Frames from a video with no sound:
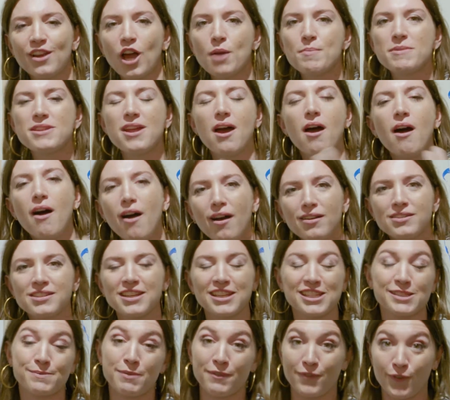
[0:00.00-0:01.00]
I'm an
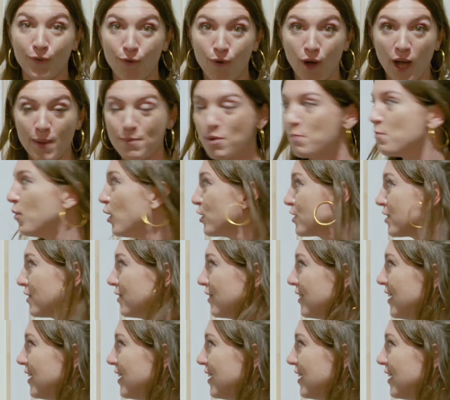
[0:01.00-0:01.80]
artist before I'm a model.